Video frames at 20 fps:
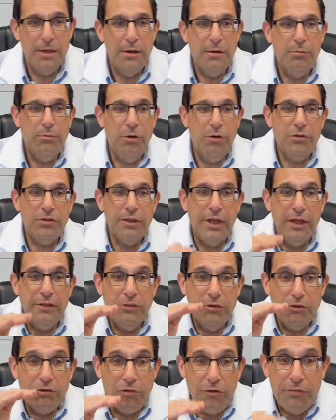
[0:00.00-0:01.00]
both on
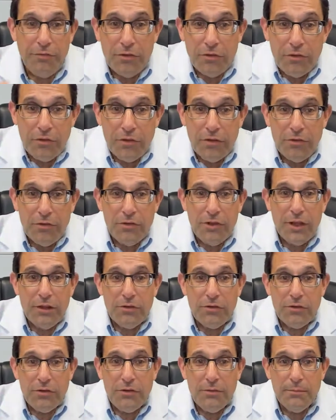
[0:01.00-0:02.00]
the surface of the
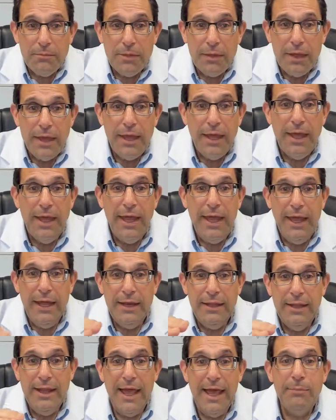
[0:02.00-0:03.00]
stencil and
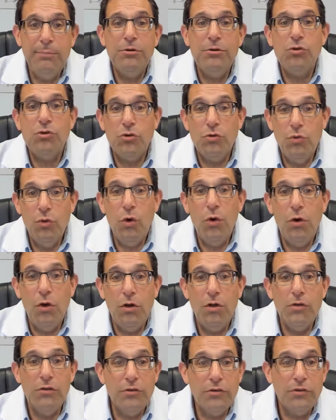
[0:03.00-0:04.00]
in the aperture
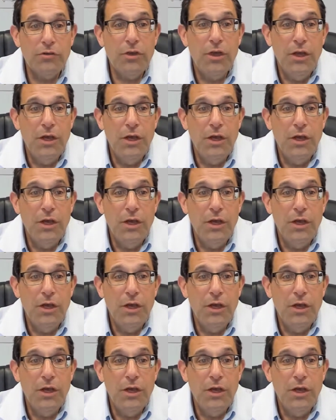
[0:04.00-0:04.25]
walls